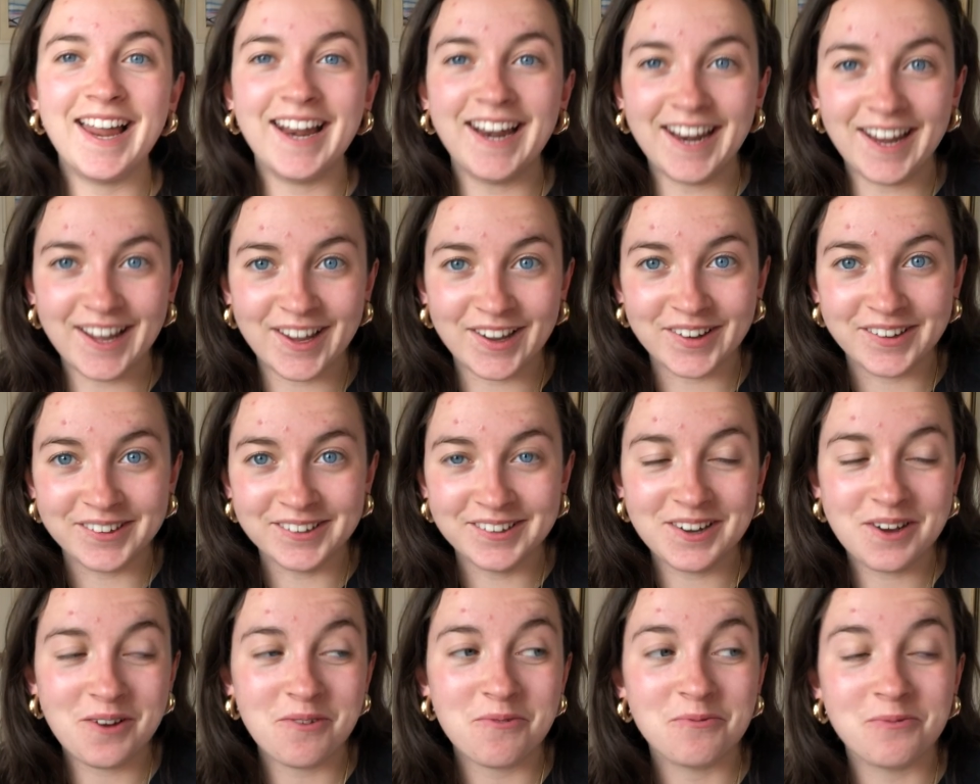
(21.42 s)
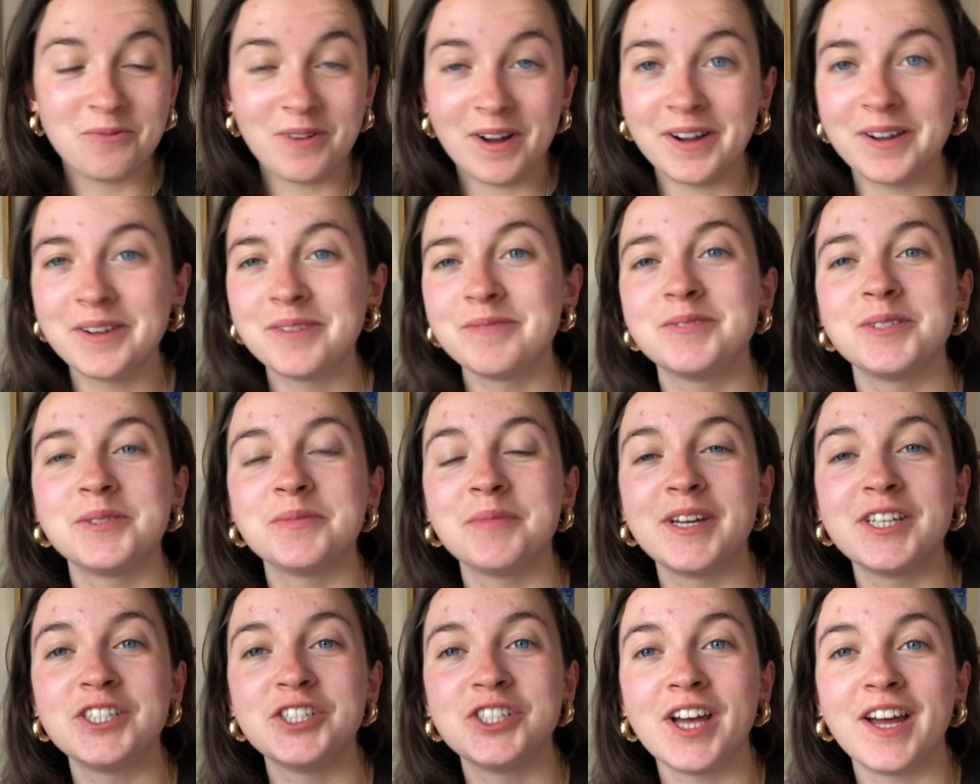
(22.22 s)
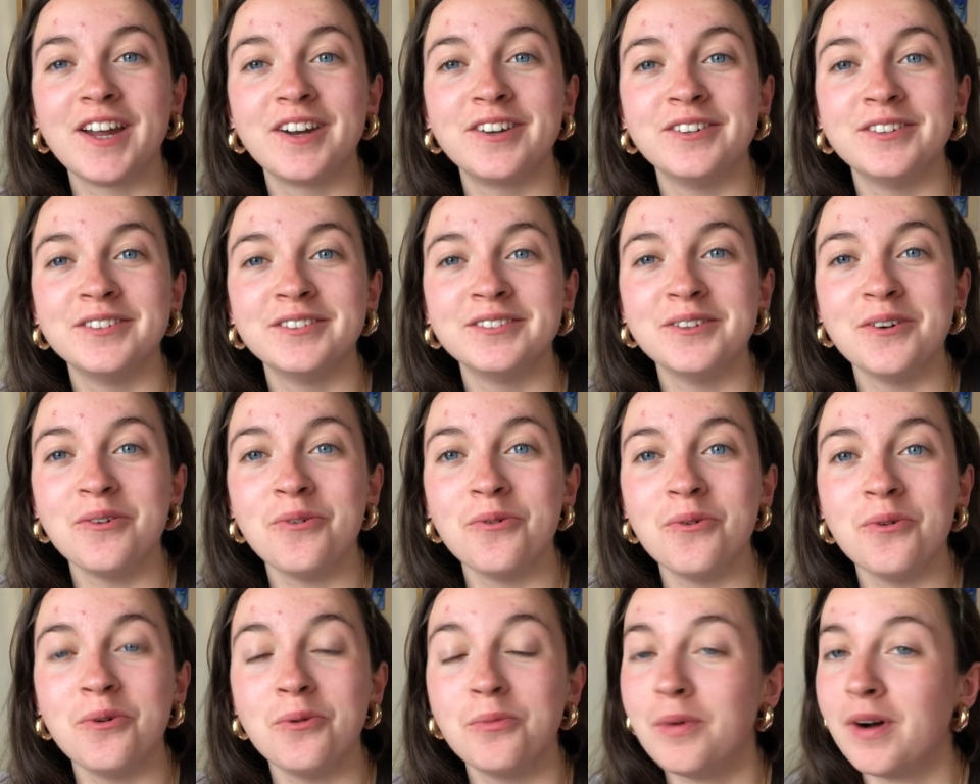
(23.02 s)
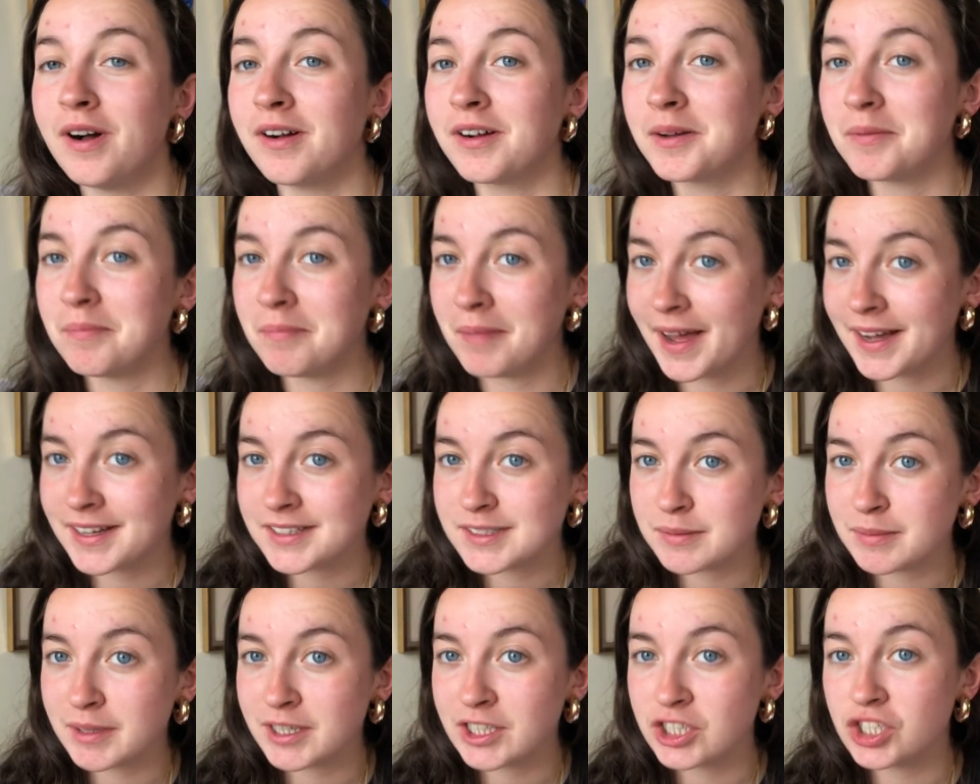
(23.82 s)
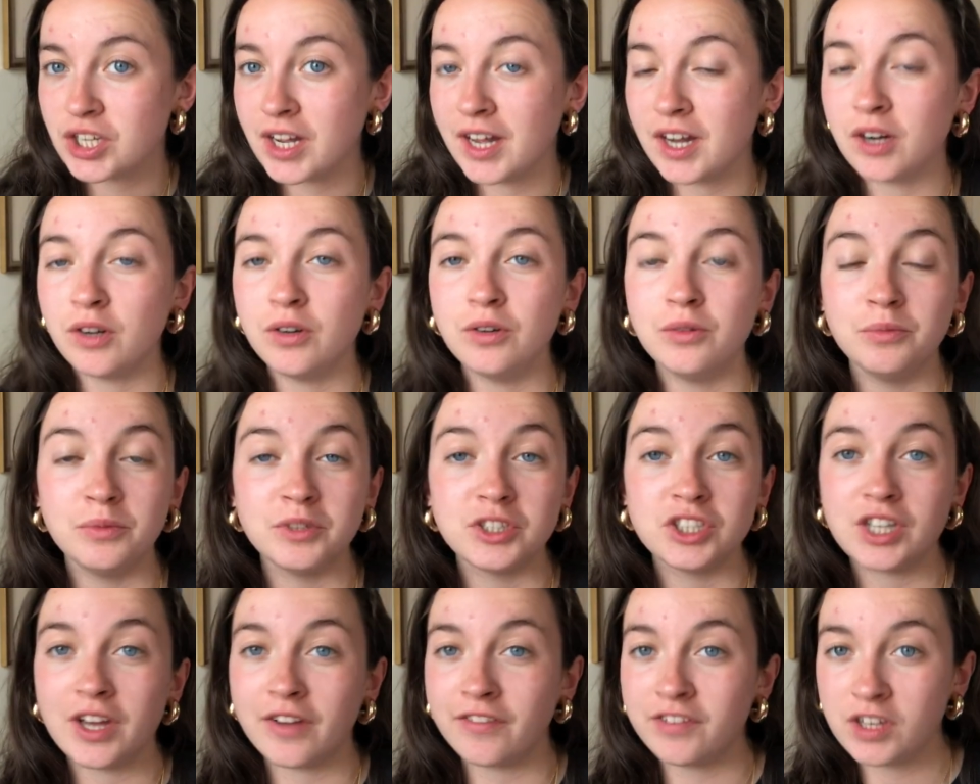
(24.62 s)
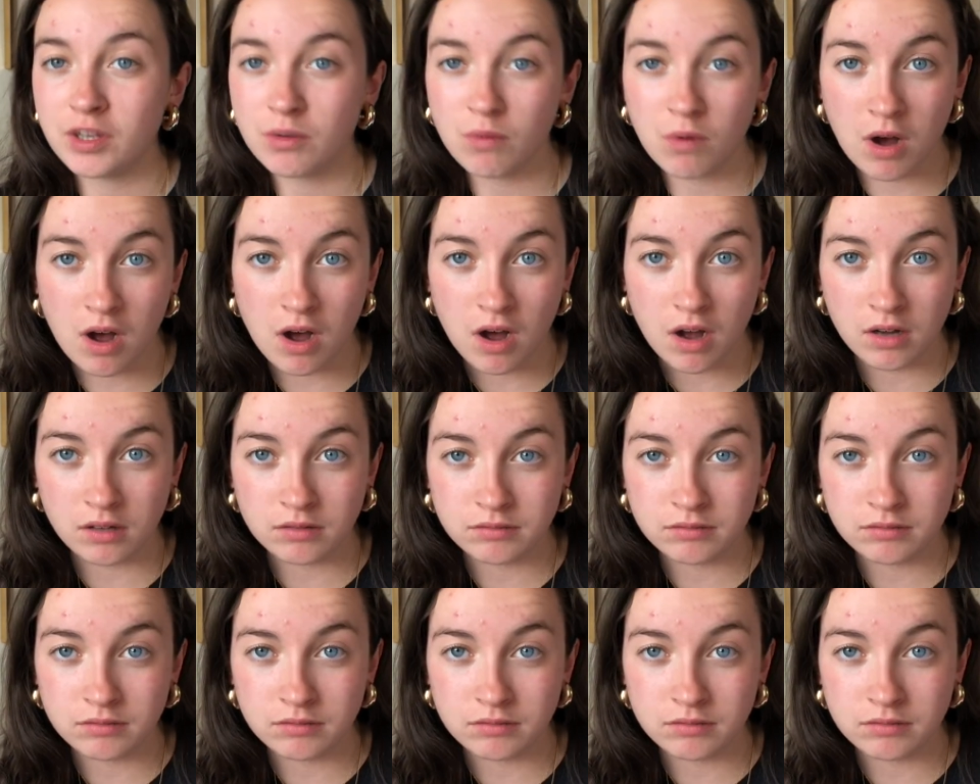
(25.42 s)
Hello, welcome to my channel, or welcome back to my channel, whichever you are.